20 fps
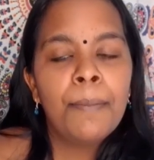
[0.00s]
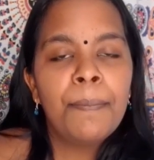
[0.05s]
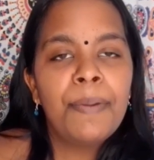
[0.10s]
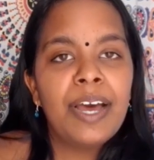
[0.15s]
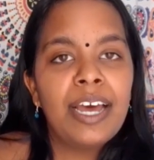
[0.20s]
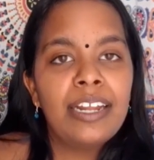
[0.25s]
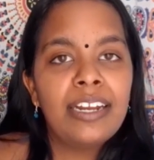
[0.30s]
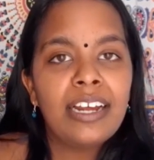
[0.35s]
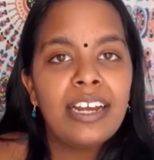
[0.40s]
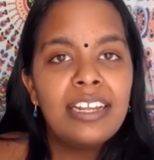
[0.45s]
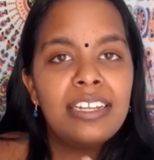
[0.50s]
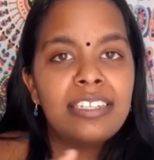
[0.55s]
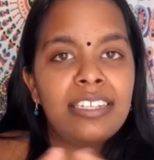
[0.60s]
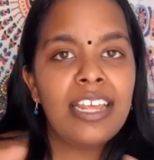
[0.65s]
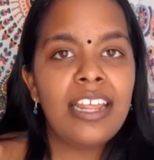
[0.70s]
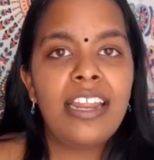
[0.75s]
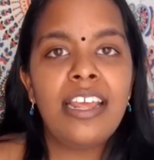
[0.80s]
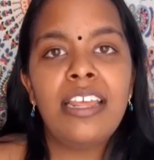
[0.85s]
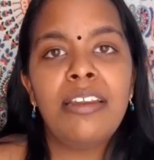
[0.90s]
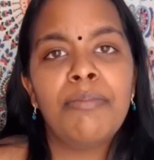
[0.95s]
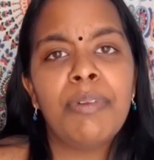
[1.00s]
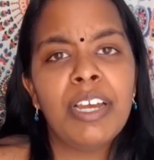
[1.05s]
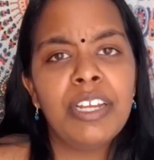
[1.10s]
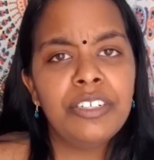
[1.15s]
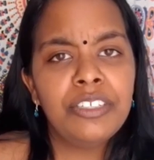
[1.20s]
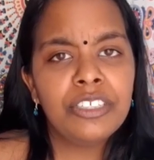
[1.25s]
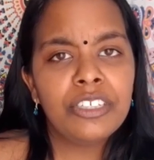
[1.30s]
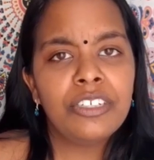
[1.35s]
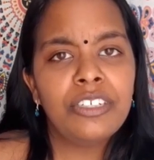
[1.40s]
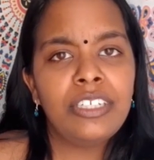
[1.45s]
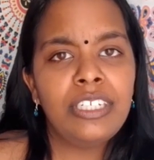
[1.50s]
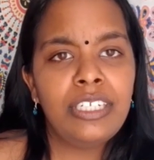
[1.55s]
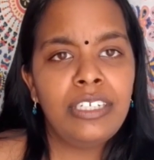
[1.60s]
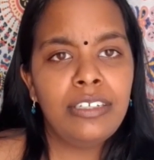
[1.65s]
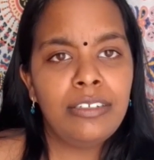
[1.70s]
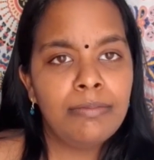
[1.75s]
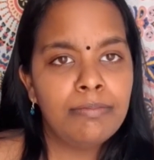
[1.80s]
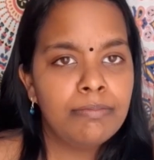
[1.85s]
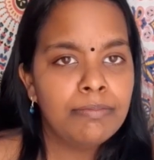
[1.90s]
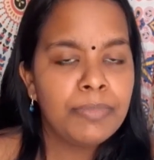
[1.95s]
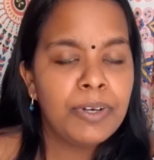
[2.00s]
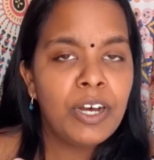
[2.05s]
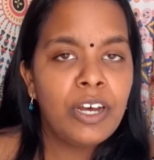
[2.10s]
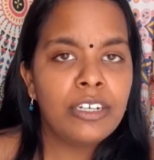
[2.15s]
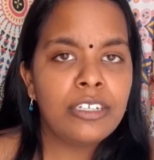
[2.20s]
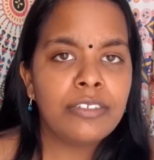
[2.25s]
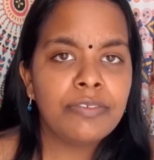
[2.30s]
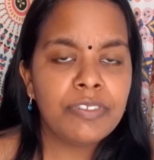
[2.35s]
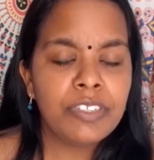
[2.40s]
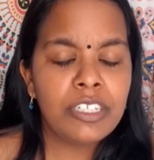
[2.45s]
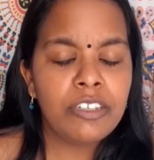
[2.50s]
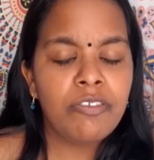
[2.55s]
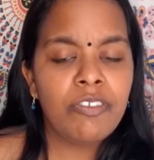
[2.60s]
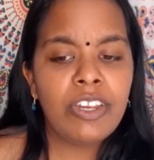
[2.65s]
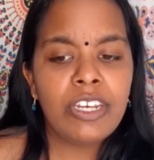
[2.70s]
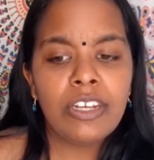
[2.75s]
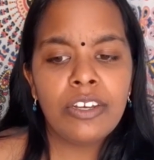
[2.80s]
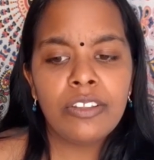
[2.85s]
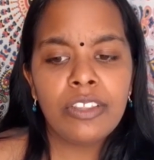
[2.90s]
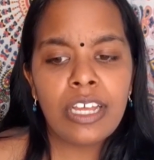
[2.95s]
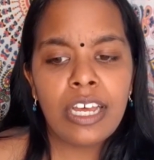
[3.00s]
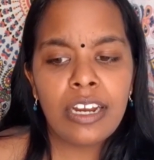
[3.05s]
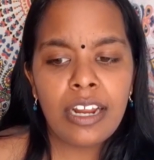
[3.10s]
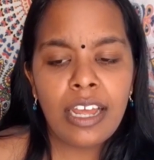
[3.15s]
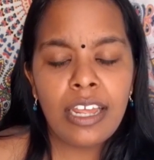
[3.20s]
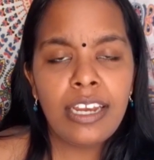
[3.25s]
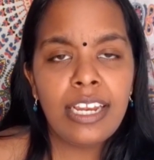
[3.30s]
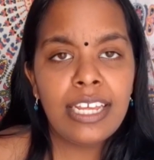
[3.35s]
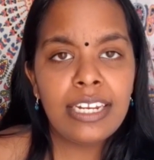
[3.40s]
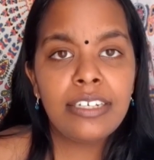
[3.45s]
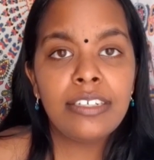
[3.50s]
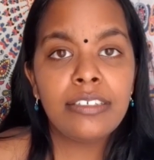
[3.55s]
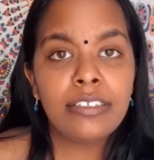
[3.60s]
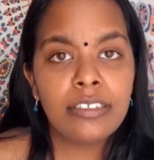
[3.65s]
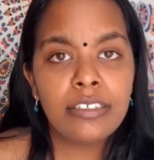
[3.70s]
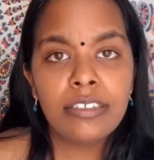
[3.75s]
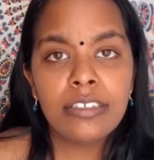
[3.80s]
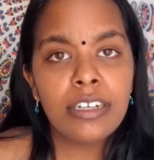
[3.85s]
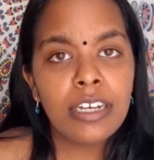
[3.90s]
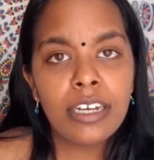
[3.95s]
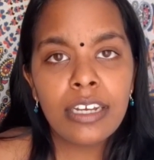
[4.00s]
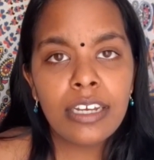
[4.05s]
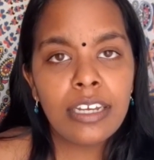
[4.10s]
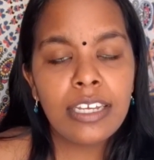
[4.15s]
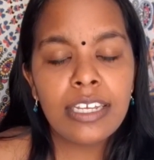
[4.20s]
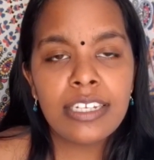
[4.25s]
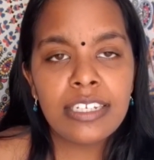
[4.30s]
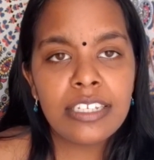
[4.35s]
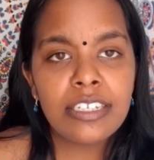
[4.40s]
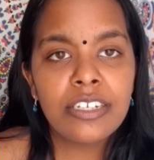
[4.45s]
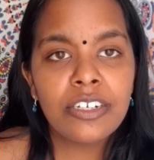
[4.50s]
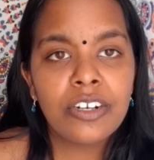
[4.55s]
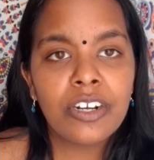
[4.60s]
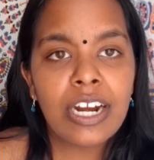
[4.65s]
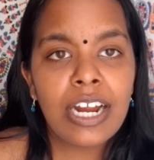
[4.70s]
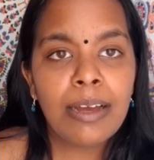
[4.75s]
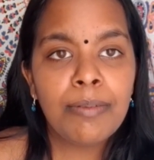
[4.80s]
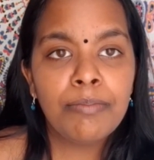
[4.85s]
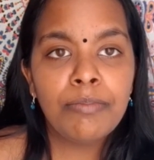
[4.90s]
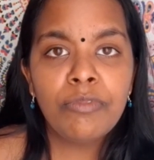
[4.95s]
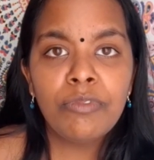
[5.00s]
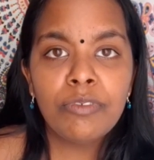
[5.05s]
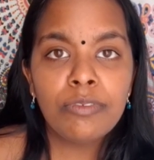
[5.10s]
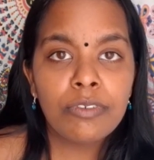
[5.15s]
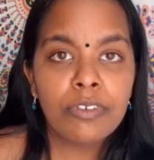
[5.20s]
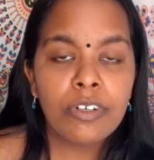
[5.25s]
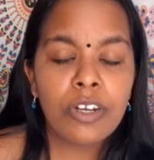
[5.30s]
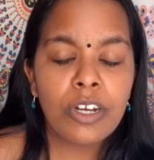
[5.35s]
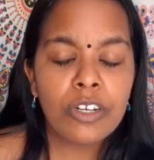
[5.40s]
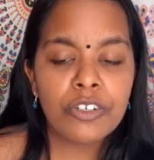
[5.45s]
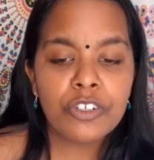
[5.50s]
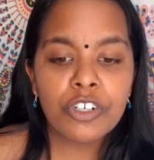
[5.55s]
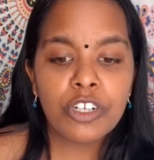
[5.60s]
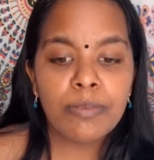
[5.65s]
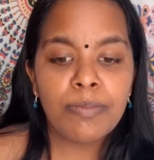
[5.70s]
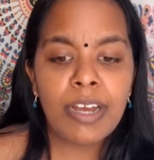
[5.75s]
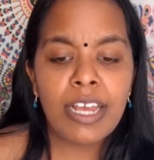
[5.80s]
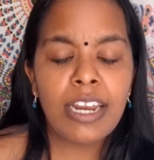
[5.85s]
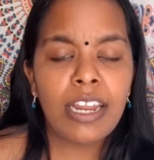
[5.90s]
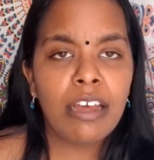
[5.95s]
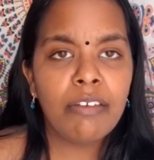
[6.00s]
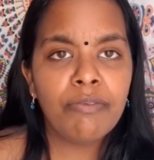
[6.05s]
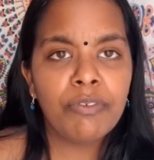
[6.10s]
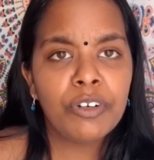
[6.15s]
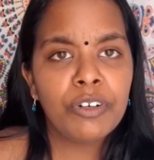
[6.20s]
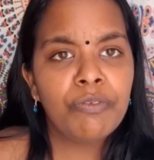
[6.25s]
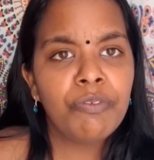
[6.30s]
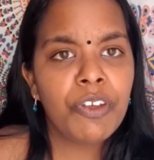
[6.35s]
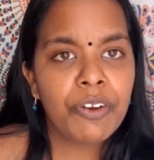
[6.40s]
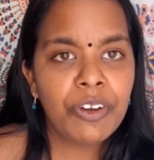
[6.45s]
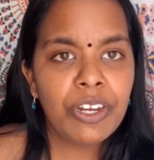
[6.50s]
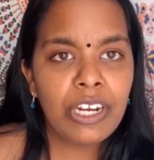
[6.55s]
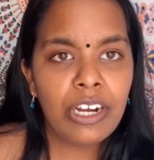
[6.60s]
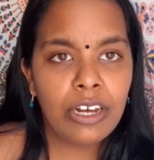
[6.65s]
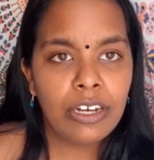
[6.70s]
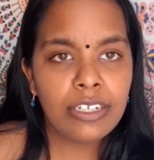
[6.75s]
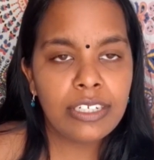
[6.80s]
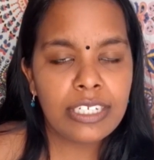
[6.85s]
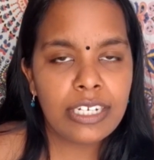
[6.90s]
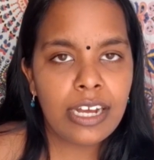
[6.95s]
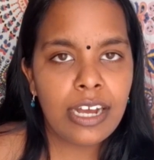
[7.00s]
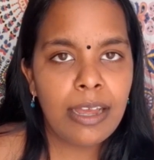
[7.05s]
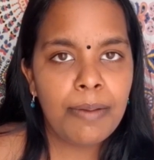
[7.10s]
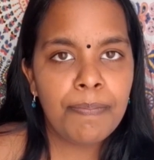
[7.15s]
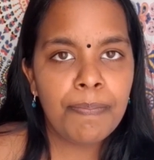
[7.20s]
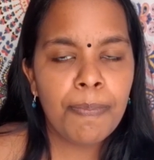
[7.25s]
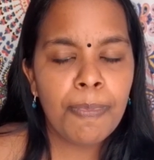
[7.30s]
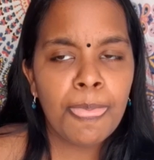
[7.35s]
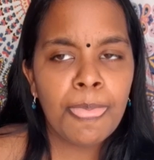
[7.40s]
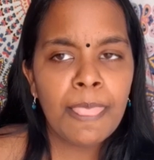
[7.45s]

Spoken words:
But I said in my journey part of this video that I let Instagram control my life for a very long time.